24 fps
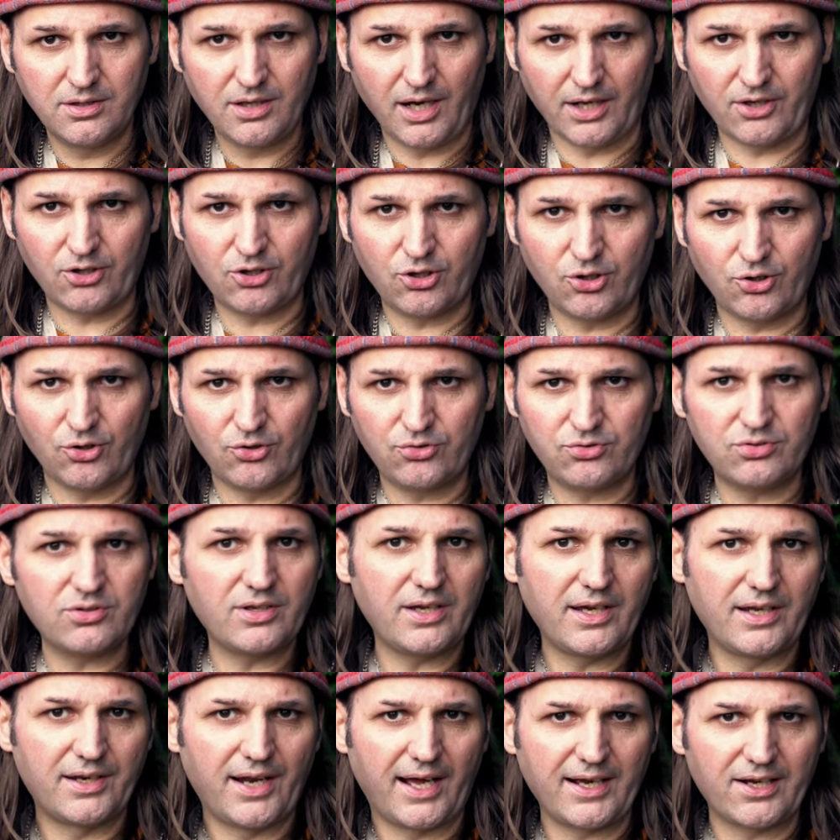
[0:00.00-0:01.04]
And of course,
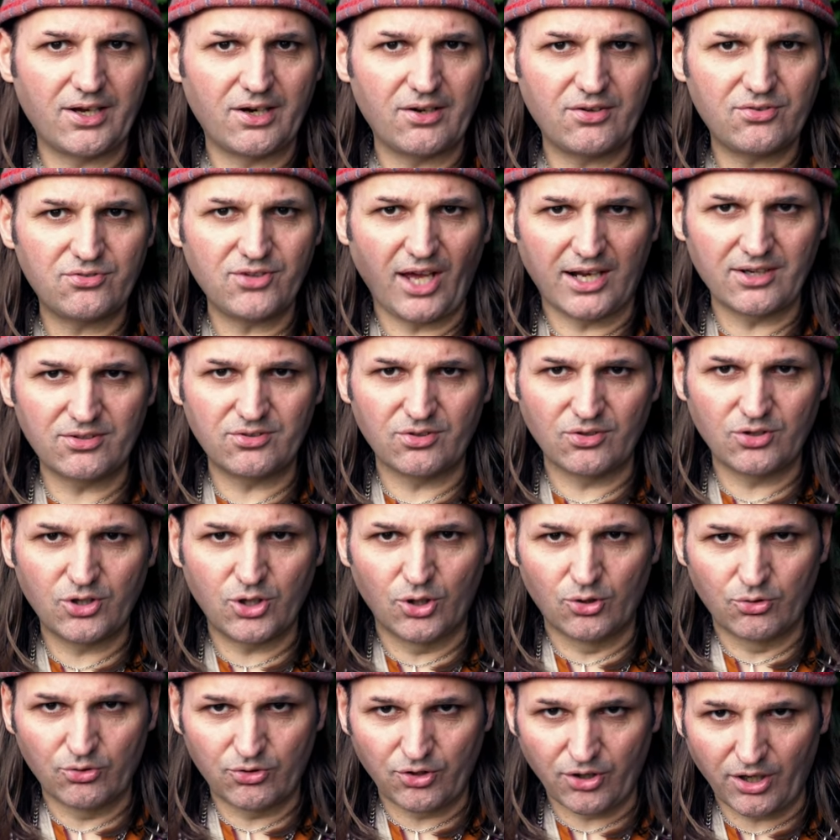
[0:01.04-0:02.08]
in Anglo-Saxon
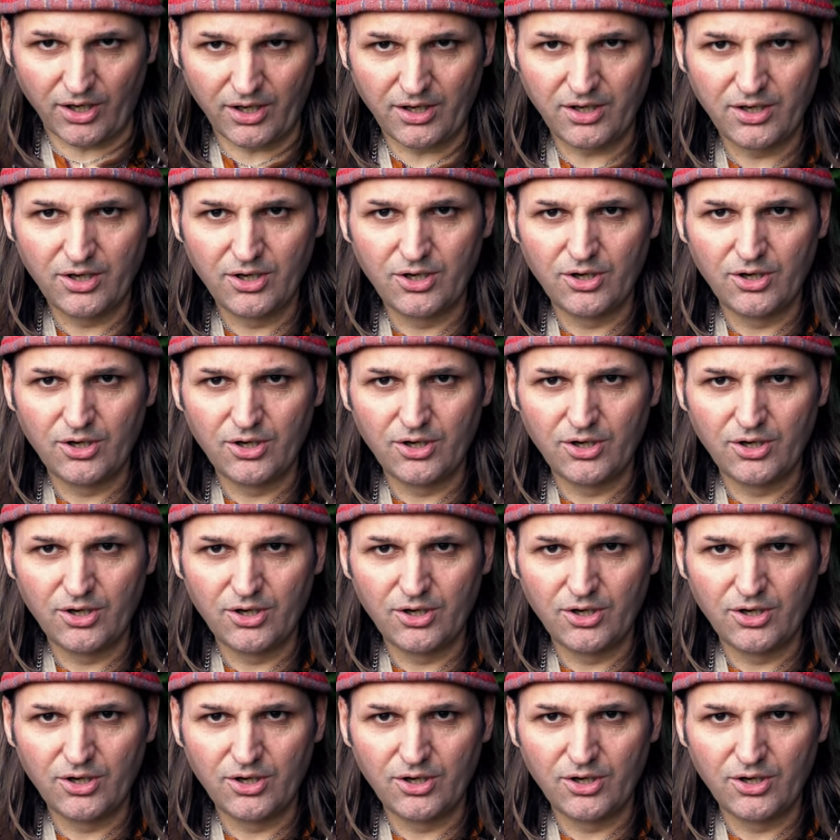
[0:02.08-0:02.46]
culture,